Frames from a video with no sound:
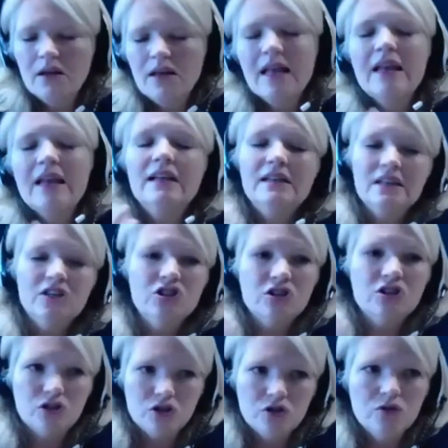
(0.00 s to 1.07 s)
in
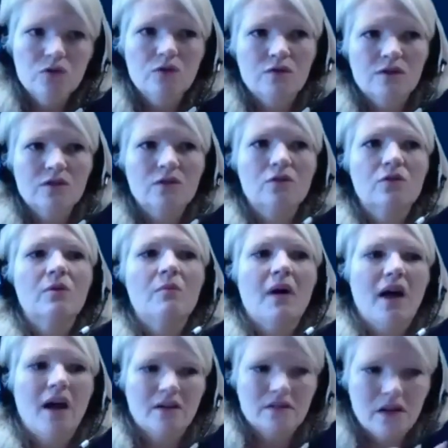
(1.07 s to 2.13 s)
addition to the physical
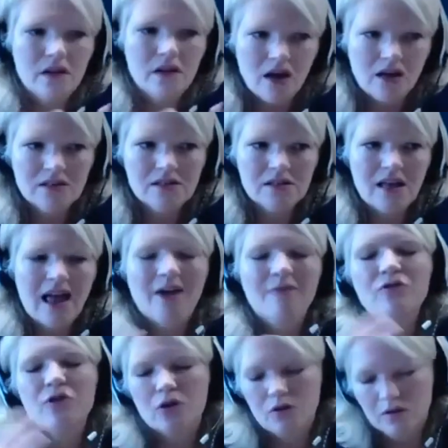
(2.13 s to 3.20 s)
impacts, not
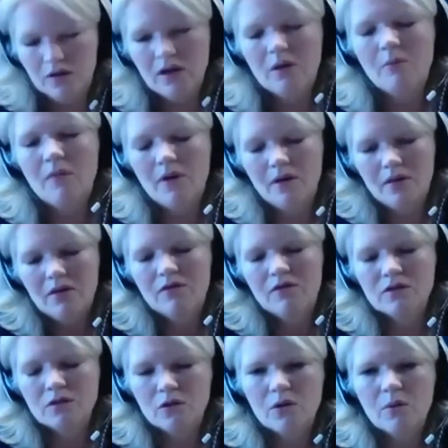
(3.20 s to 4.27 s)
after the, uh, the
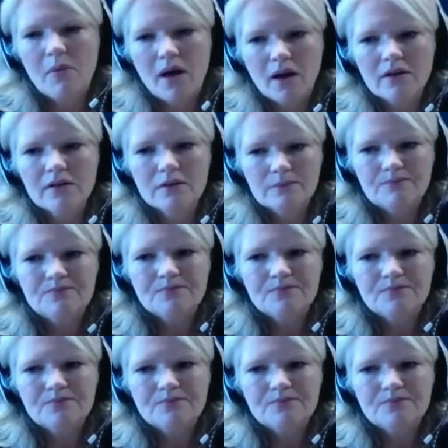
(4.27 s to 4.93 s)
physical impacts.